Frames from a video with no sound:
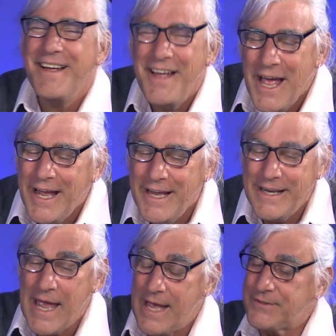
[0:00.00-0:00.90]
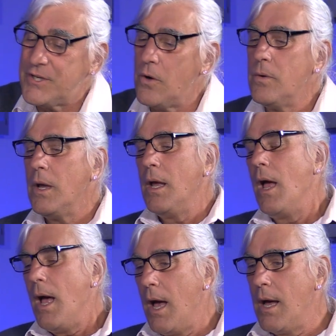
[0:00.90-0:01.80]
yeah. Yeah. So,
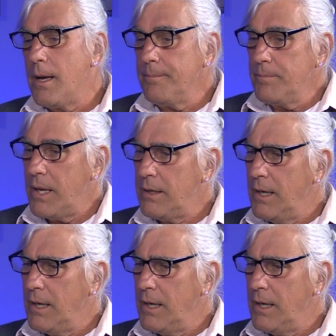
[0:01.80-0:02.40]
um,